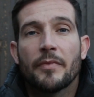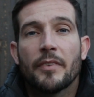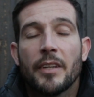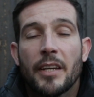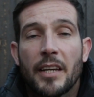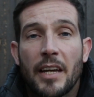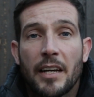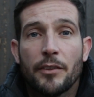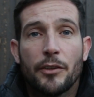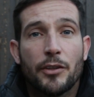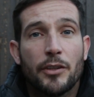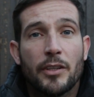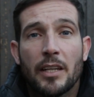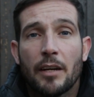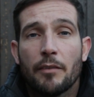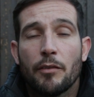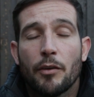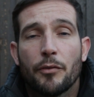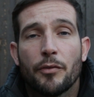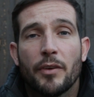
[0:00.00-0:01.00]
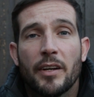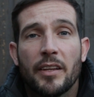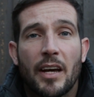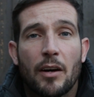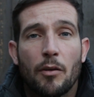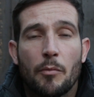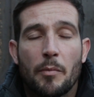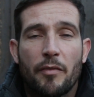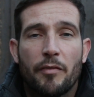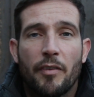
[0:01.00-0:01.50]
You can do your level 3, that
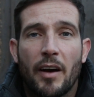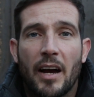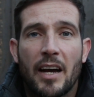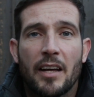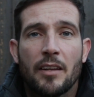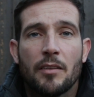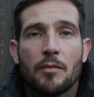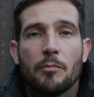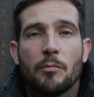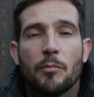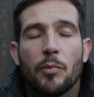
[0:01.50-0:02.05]
would be fine,